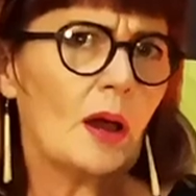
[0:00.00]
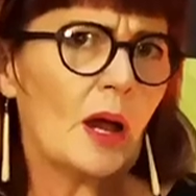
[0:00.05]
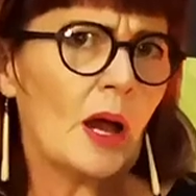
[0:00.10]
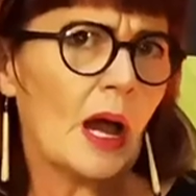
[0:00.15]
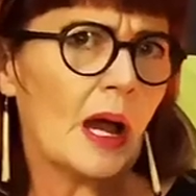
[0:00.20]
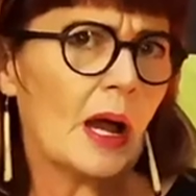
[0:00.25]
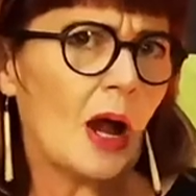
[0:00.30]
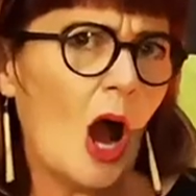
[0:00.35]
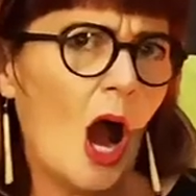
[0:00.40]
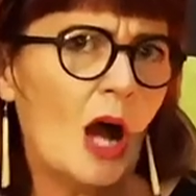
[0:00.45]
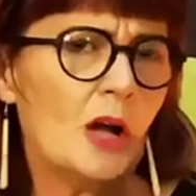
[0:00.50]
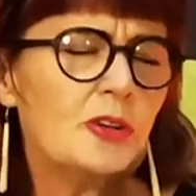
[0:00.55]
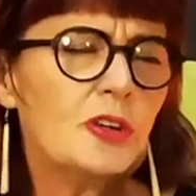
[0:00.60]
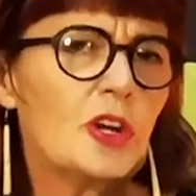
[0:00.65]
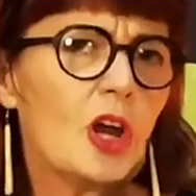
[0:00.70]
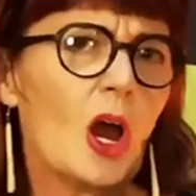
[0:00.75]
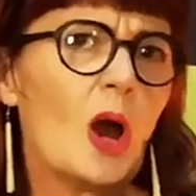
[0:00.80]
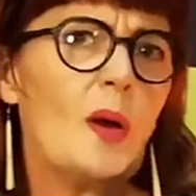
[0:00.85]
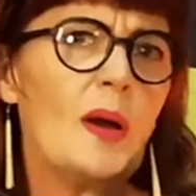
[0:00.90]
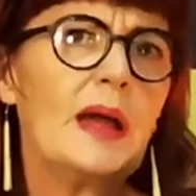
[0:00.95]
uh,
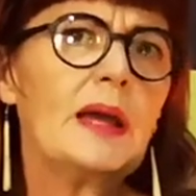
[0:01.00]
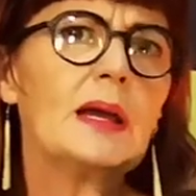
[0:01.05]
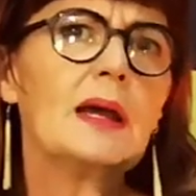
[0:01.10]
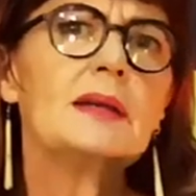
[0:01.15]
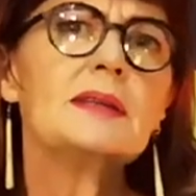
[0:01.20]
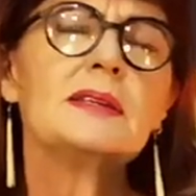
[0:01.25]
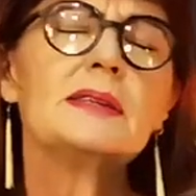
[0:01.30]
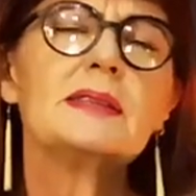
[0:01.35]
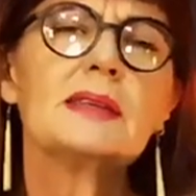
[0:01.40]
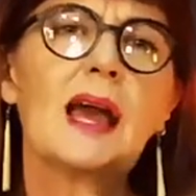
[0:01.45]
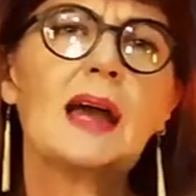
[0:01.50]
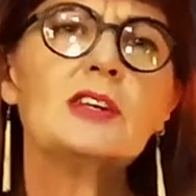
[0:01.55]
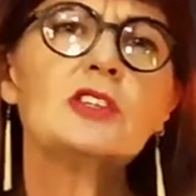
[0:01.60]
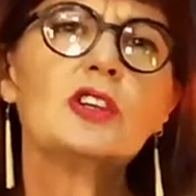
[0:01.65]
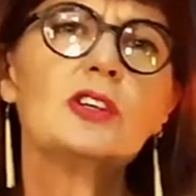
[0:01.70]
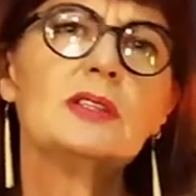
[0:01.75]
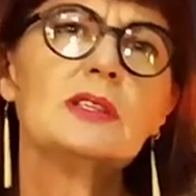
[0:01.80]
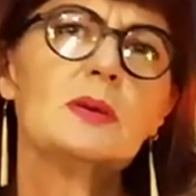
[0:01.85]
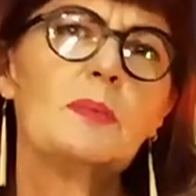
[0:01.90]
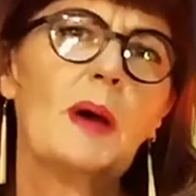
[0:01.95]
ongoing
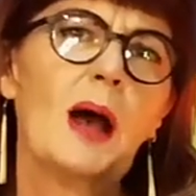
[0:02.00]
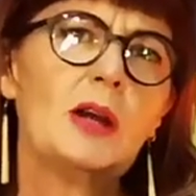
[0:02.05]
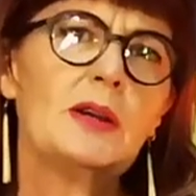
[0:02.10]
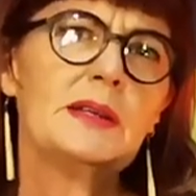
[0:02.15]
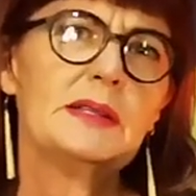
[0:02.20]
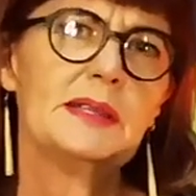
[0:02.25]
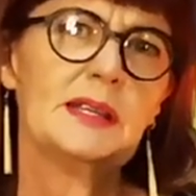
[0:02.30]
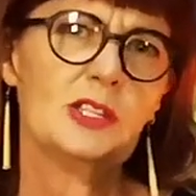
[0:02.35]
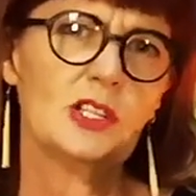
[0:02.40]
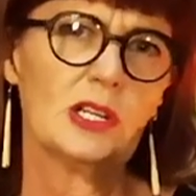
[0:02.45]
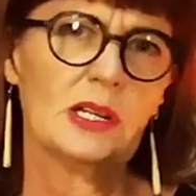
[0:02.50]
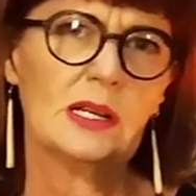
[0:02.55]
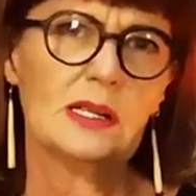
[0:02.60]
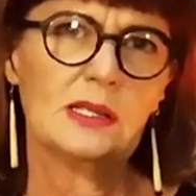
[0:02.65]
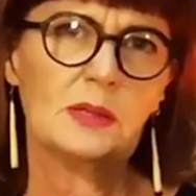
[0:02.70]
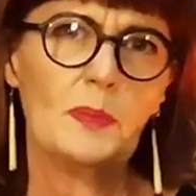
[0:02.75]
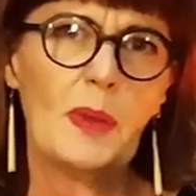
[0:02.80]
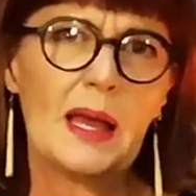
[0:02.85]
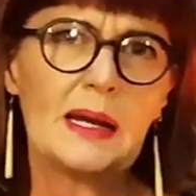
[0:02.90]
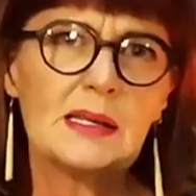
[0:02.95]
discussions about
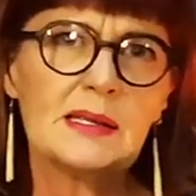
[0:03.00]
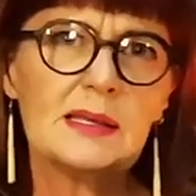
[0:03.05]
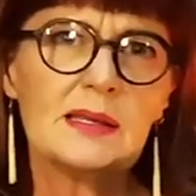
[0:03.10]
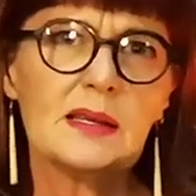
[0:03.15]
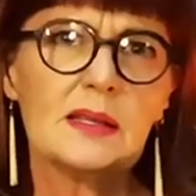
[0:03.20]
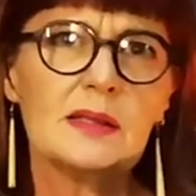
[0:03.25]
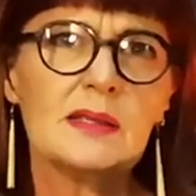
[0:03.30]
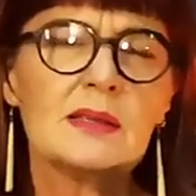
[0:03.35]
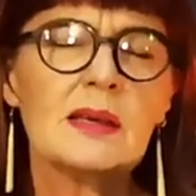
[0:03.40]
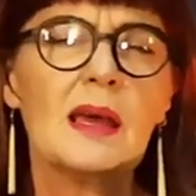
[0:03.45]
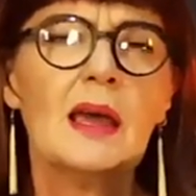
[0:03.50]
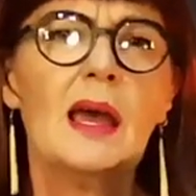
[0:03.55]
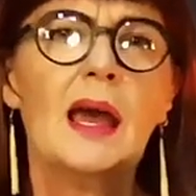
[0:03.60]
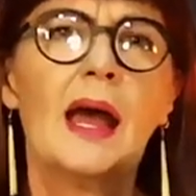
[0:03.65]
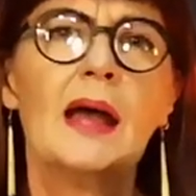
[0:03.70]
indigenous medicines,